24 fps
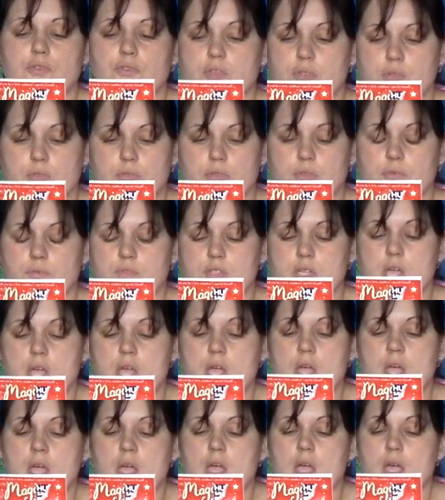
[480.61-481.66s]
of hooves?
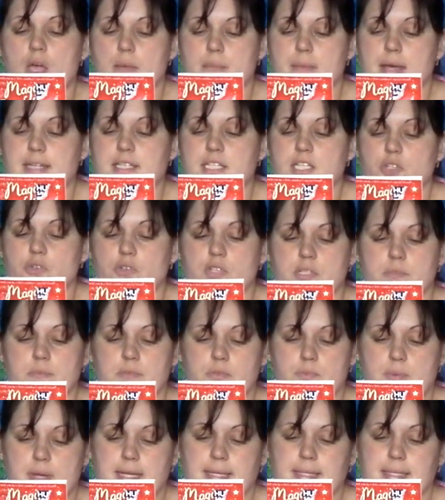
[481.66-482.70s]
A magic
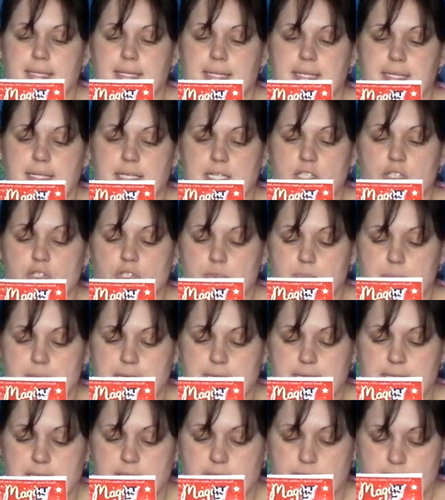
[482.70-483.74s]
Christmas reindeer needs you to
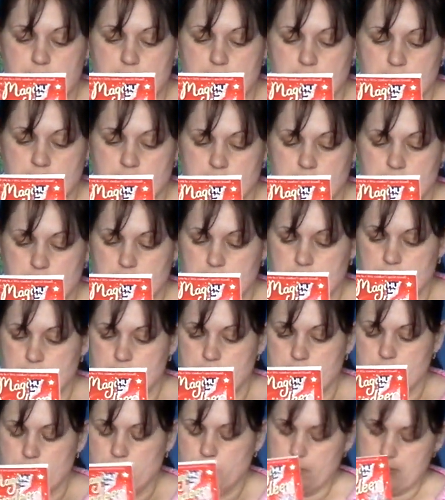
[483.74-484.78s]
be his friend.
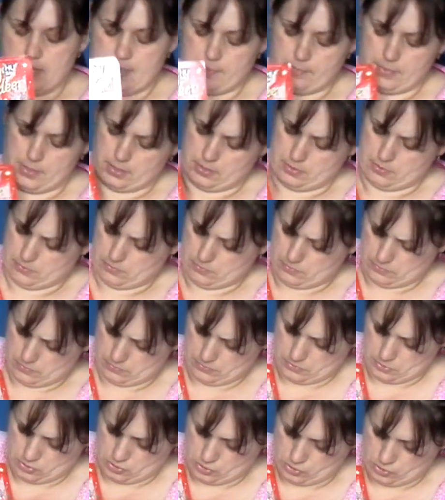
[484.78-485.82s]
Who's that by?
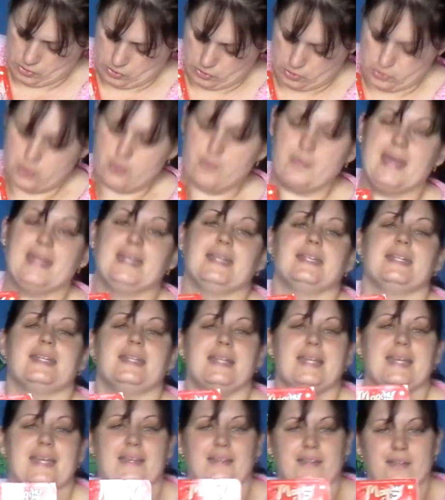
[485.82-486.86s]
Sue
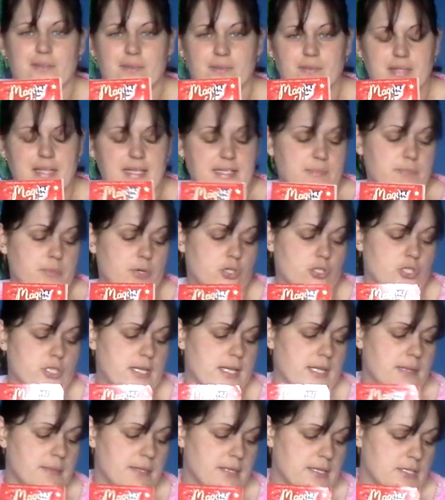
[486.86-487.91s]
Bentley. That's a posh
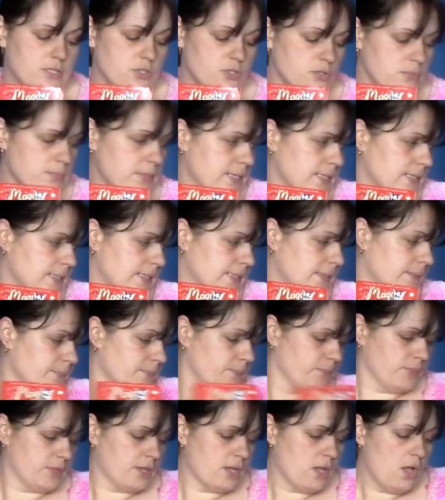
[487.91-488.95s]
name, isn't it? Sue Bentley.
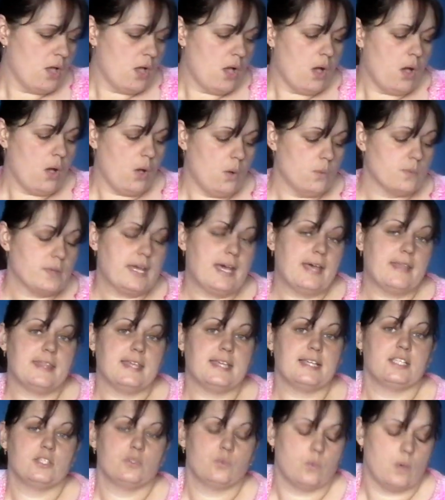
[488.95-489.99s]
Oh, now
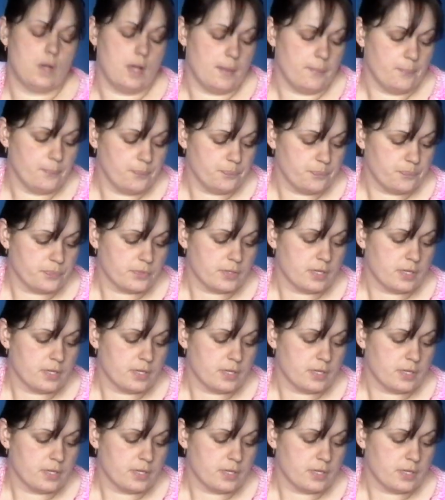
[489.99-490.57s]
this one